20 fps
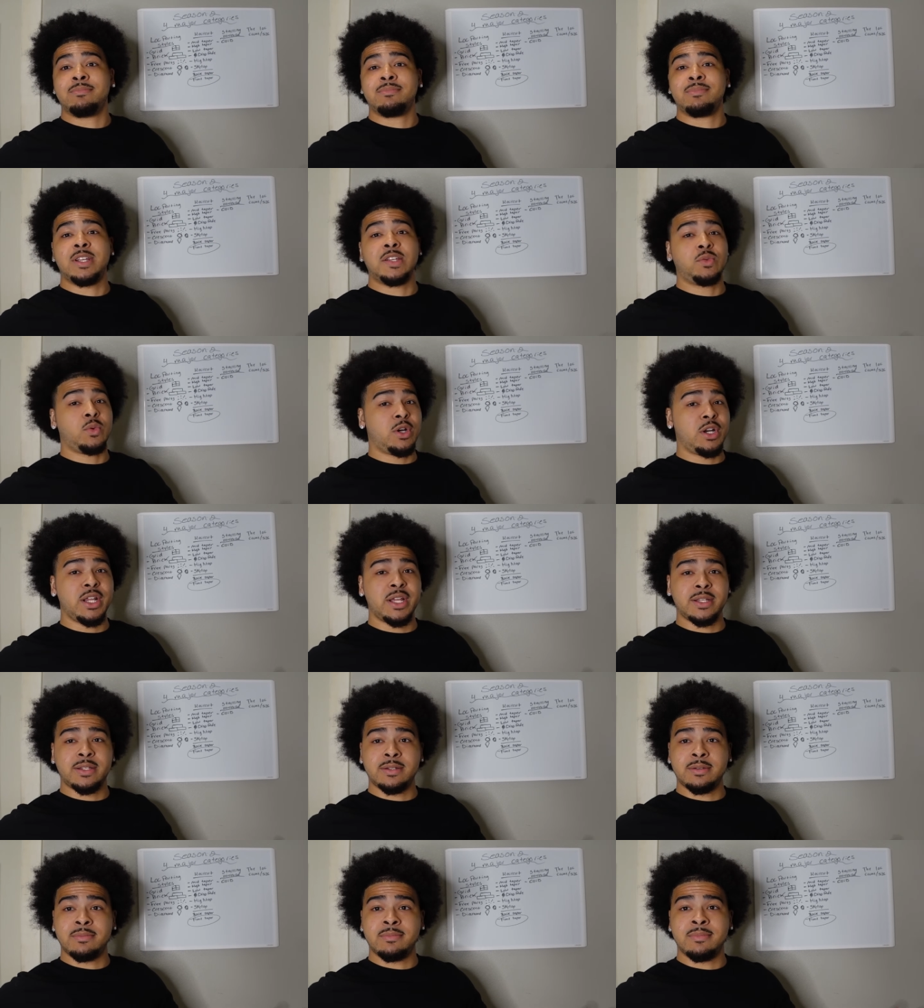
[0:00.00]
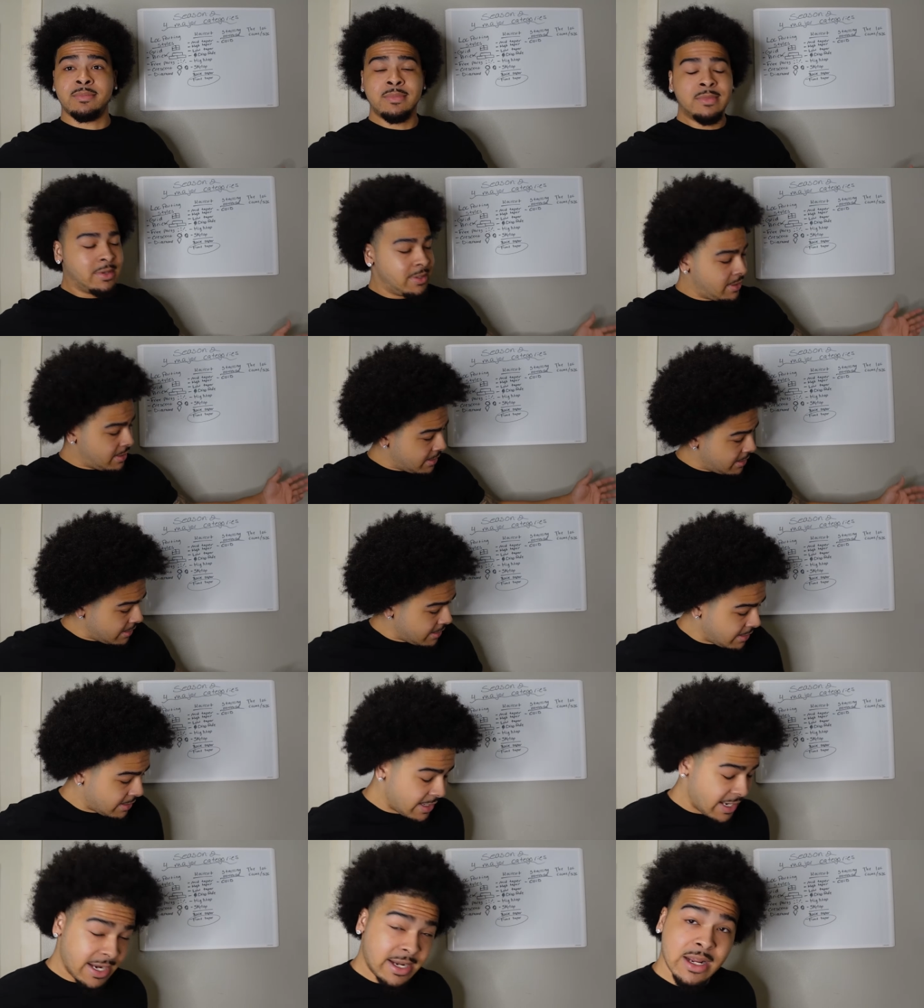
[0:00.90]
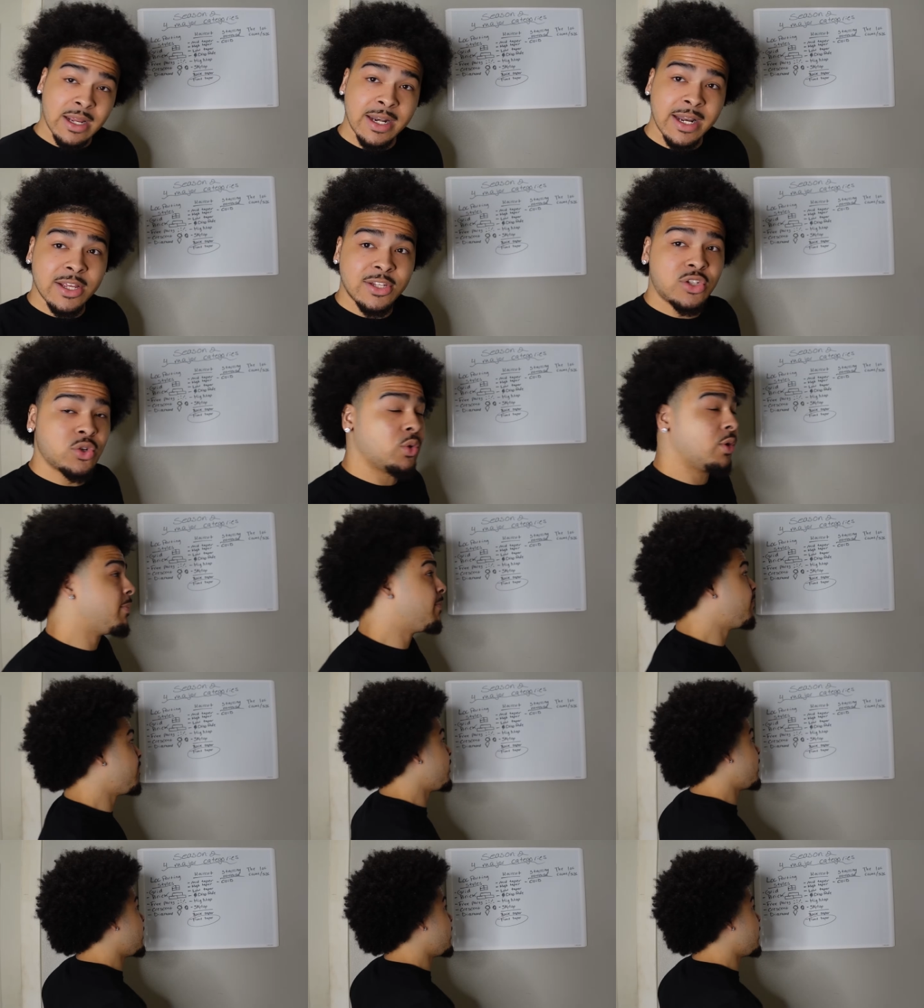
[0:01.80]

That's what it is. Ain't nothing else to it.